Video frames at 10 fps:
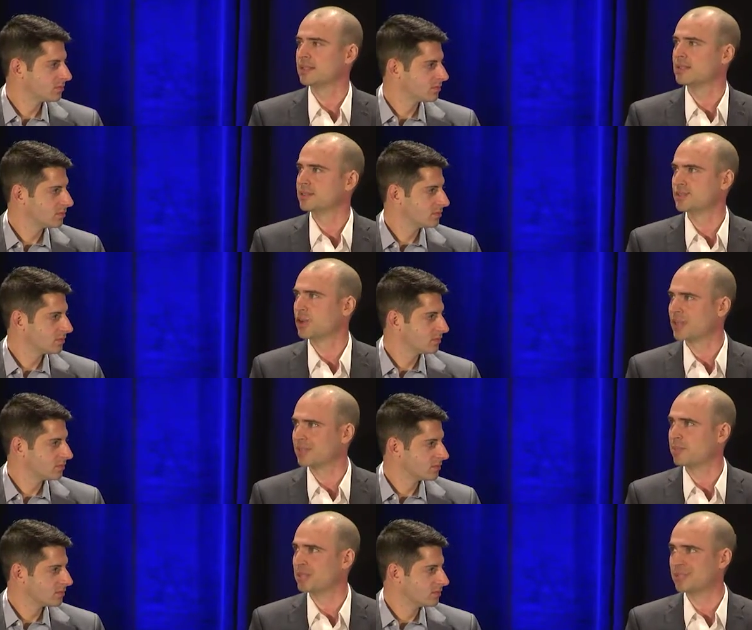
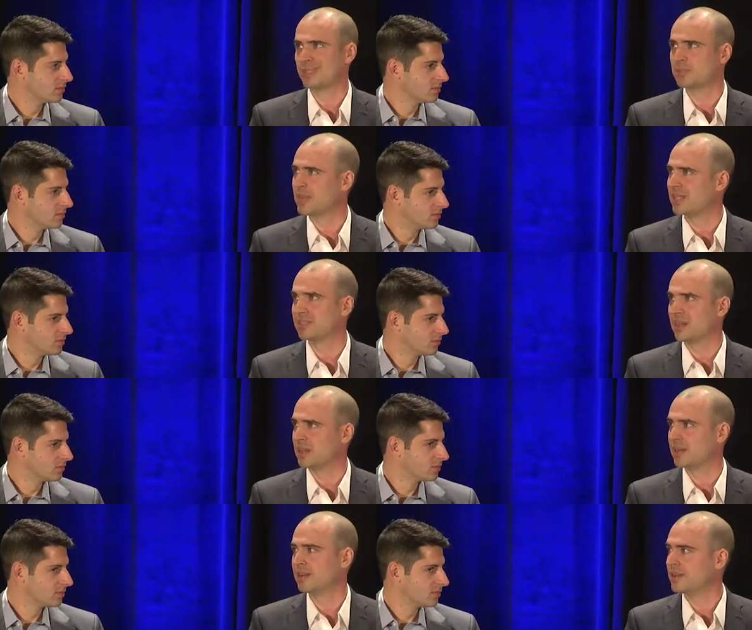Speaker 1: starting the business based
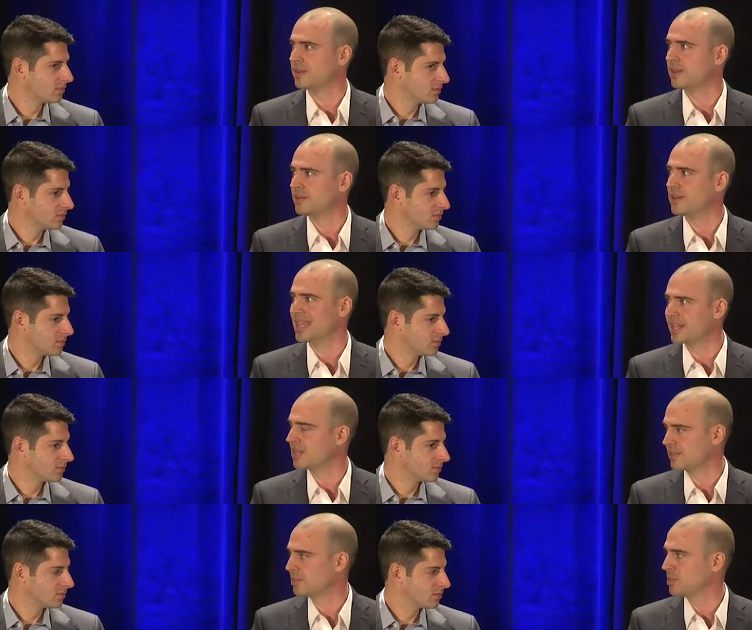on
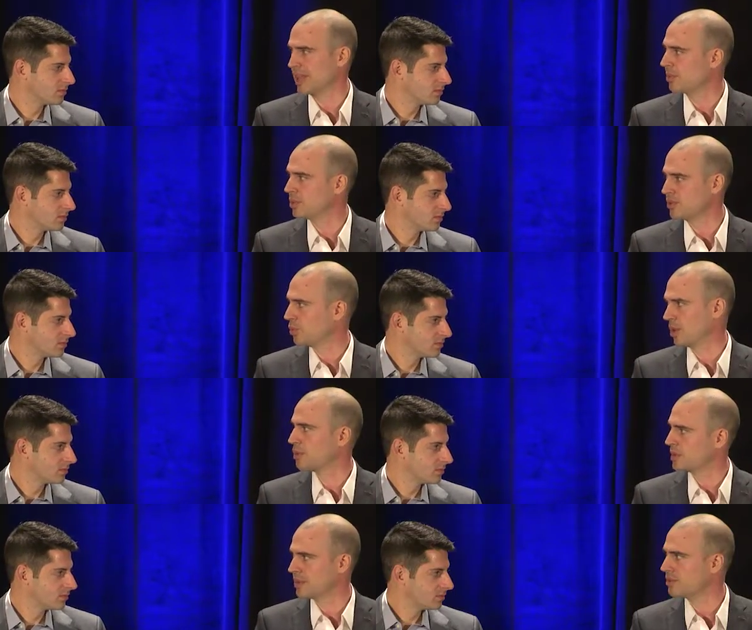needing to be able to work
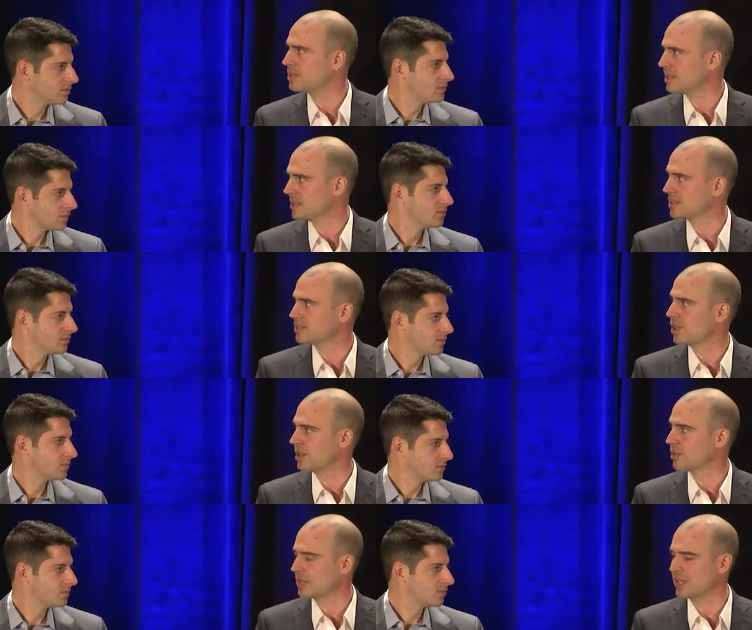with the utilities on
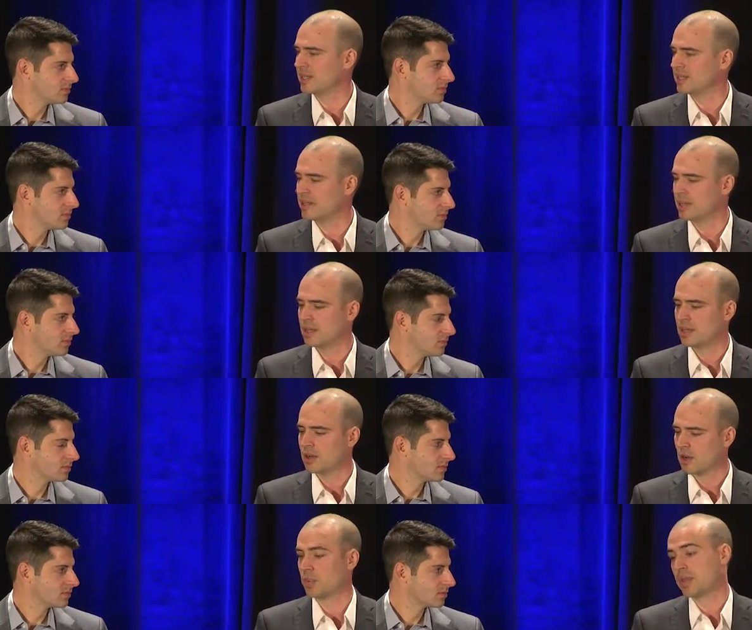it. We needed,
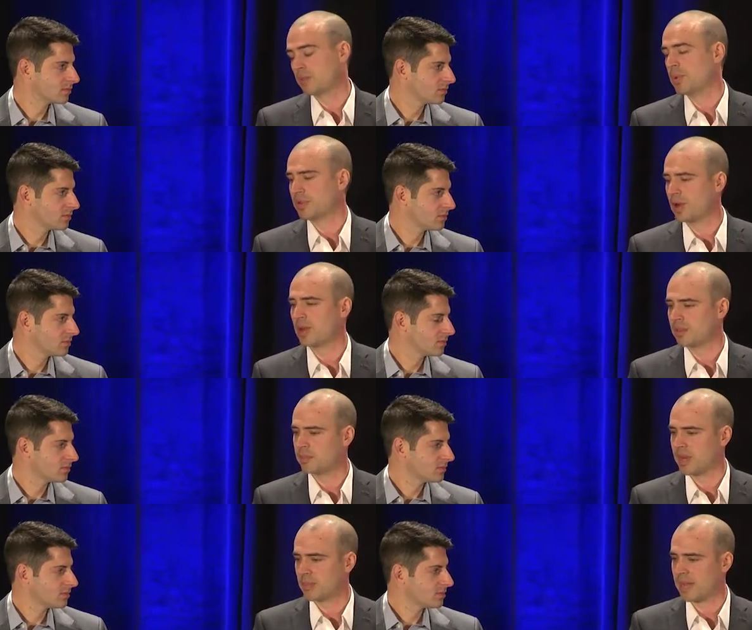or we, we thought the
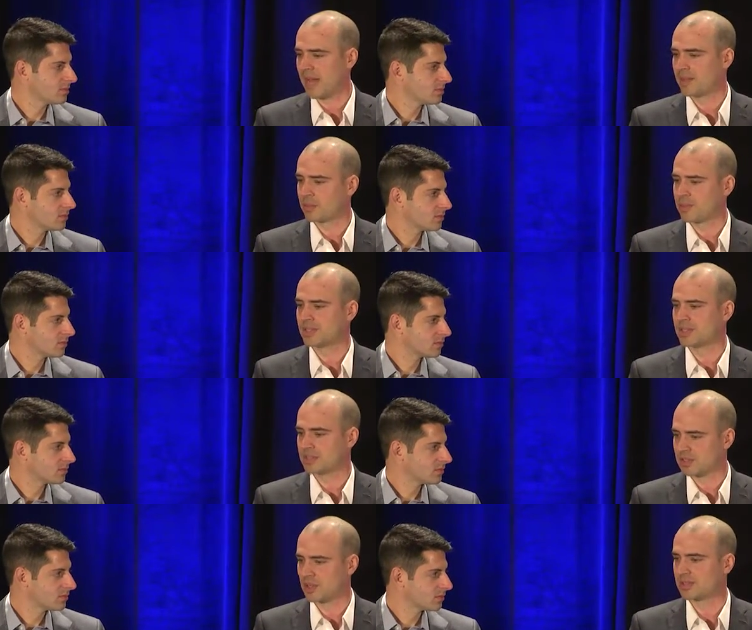better path was to
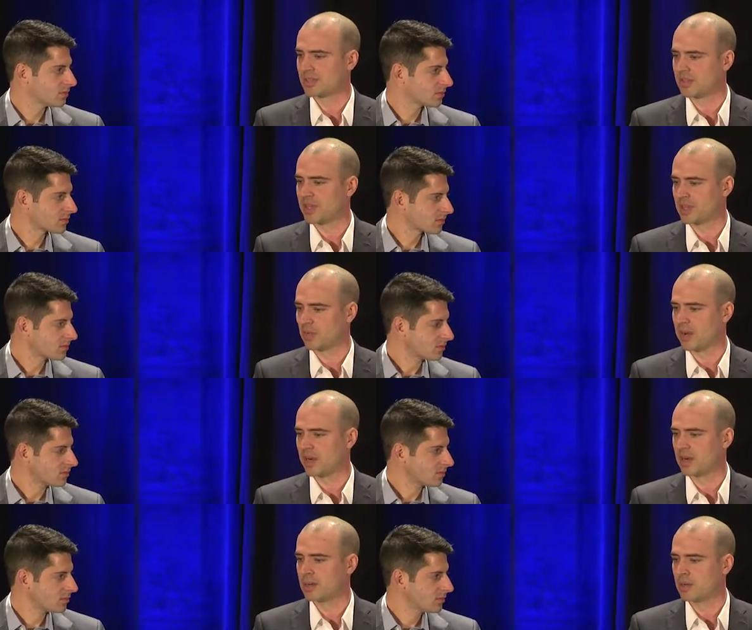start something
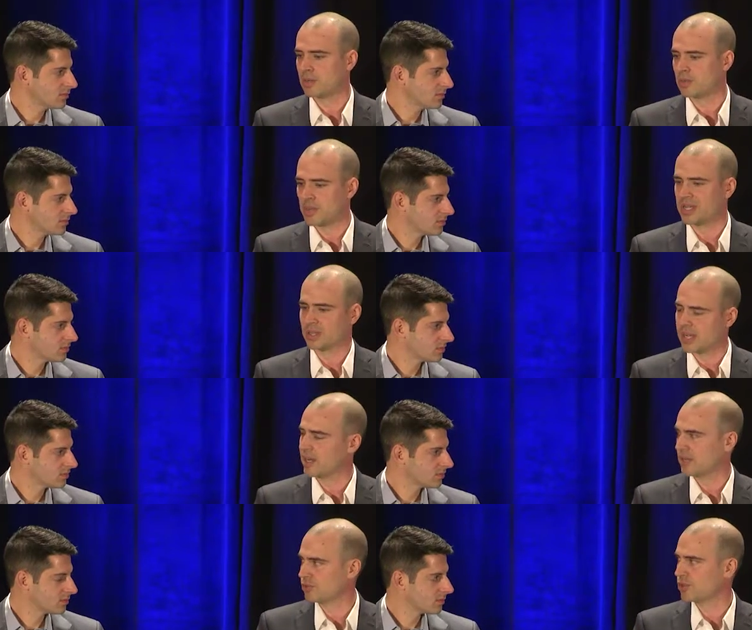where we could kind
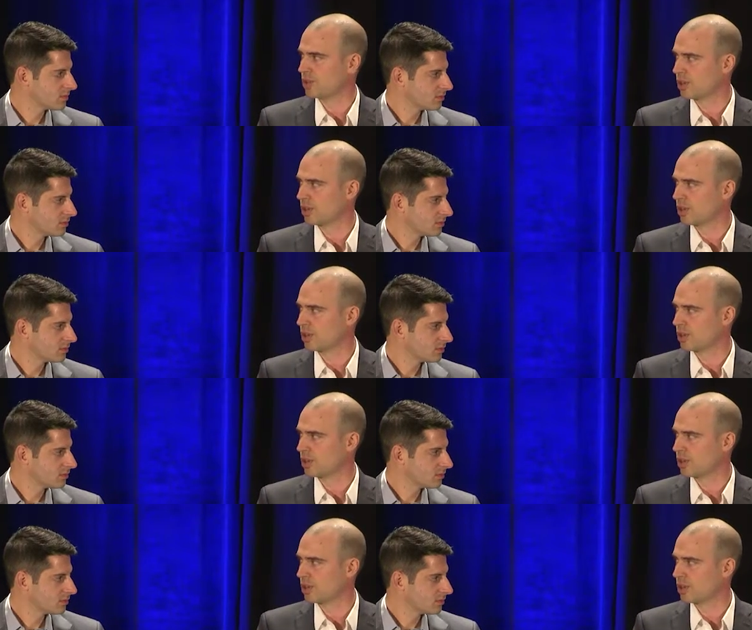of control